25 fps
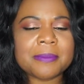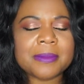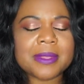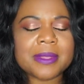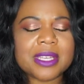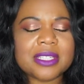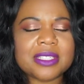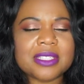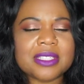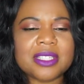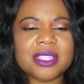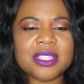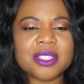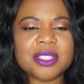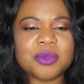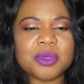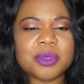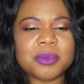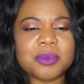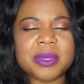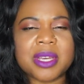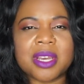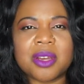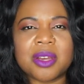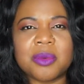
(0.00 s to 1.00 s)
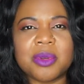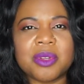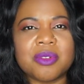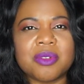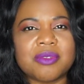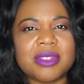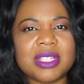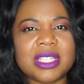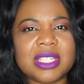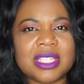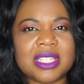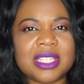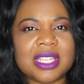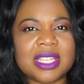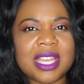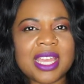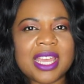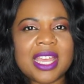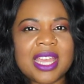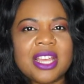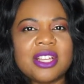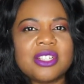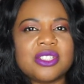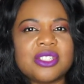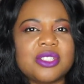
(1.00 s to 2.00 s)
as the years went by, I weren't really
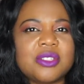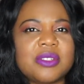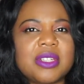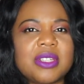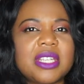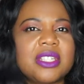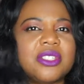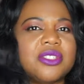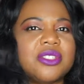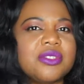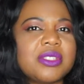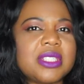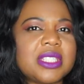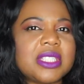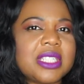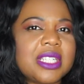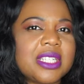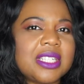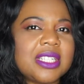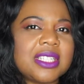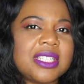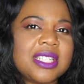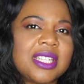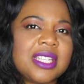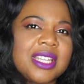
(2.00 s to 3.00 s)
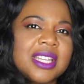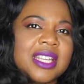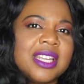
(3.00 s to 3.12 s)
too interested